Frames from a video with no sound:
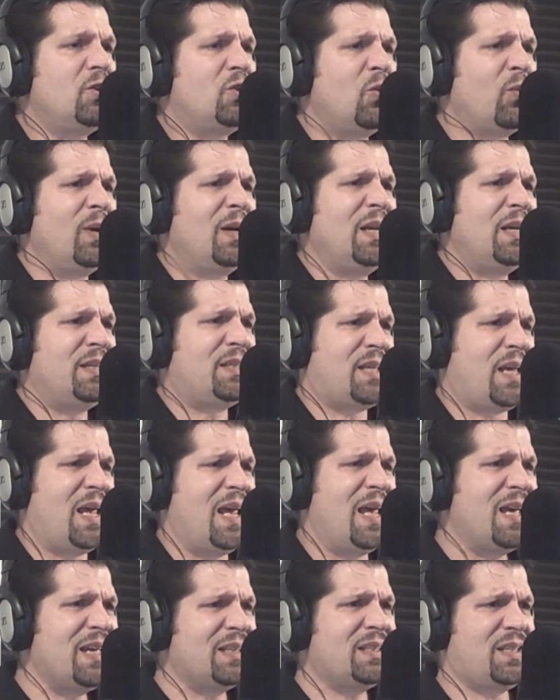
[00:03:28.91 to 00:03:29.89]
to release
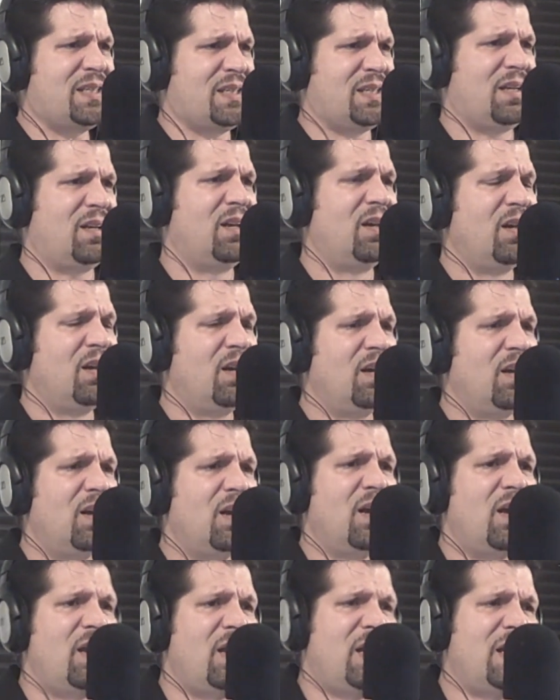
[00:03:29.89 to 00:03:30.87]
his
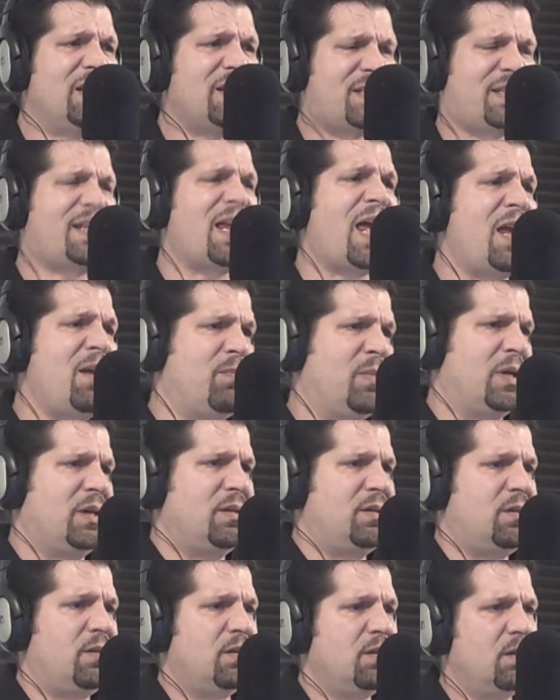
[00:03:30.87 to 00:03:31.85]

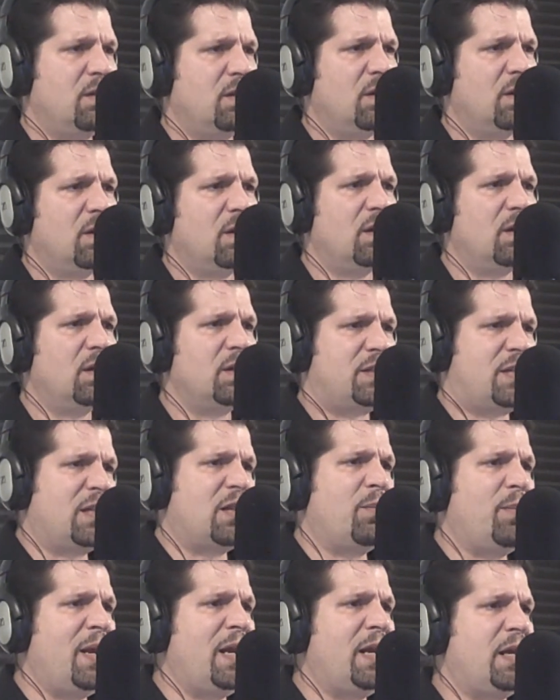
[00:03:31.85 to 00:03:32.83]
statement to
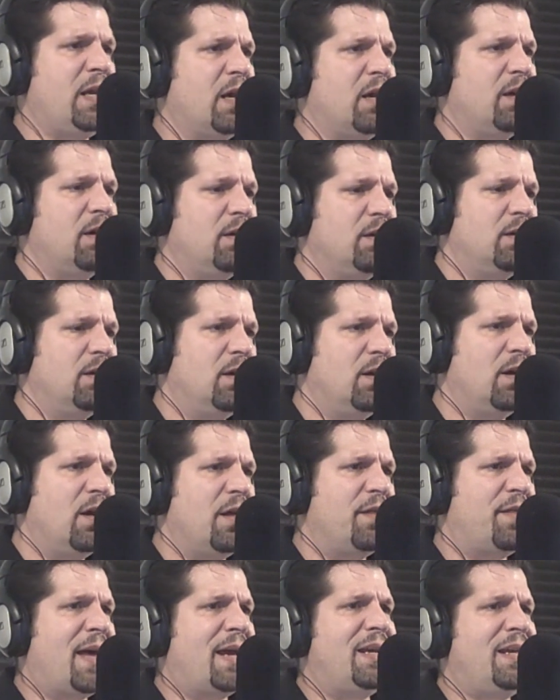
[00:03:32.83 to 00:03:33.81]
the media
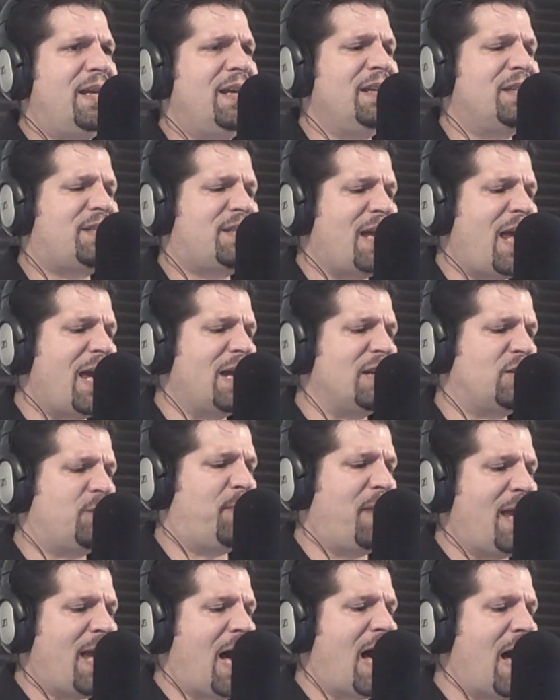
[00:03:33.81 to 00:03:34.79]
that he stands
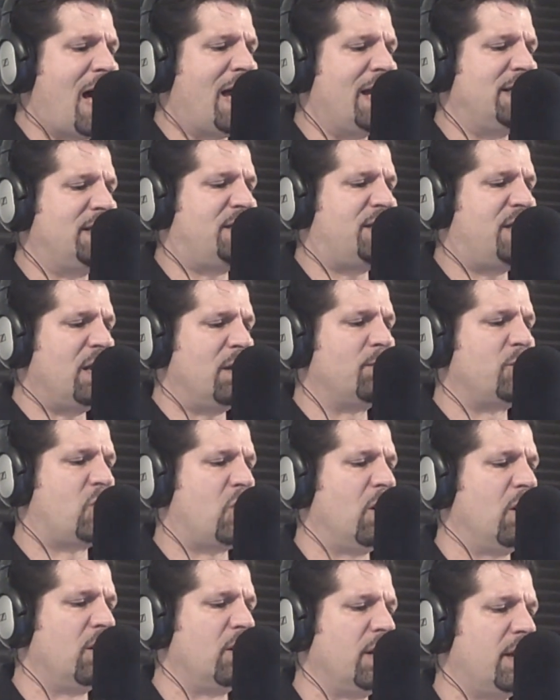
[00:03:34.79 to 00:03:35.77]
behind Tim
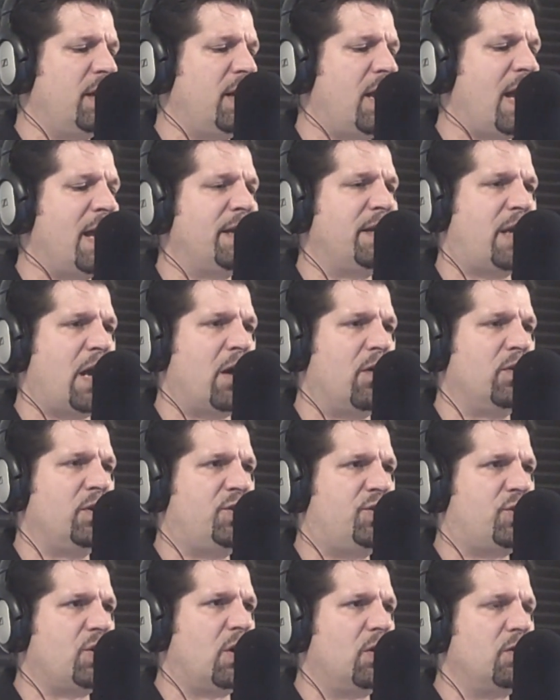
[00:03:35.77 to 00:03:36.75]
Curley and Gary
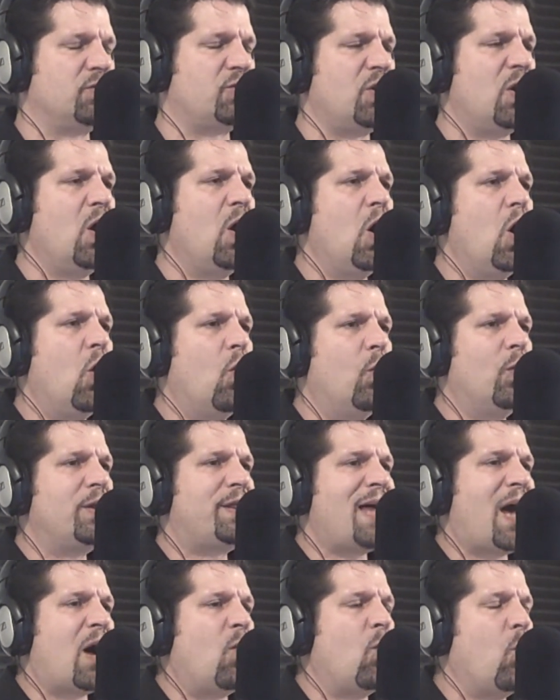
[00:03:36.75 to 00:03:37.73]
Schultz
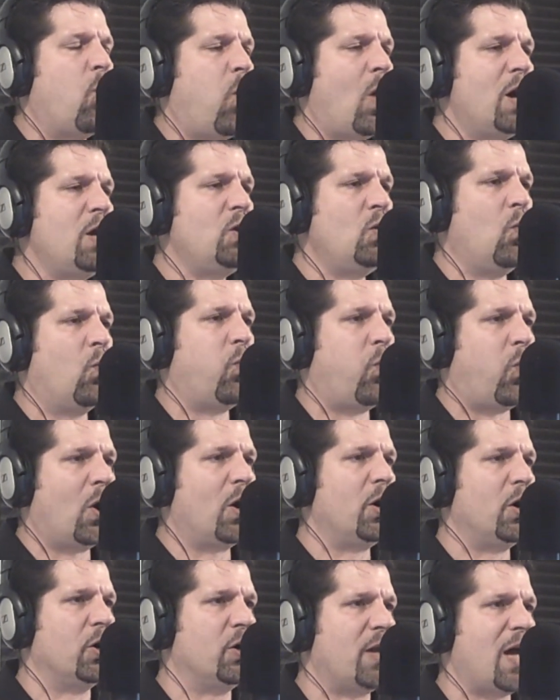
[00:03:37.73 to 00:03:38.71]
without one
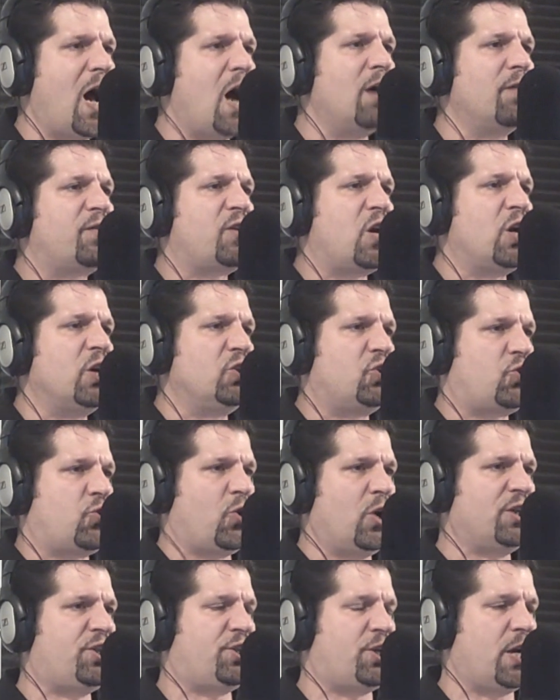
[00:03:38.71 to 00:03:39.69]
word of
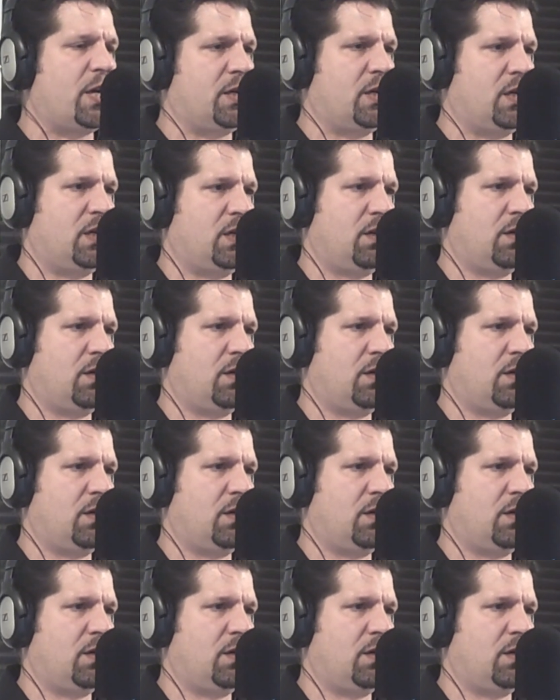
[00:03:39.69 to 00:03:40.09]
contrition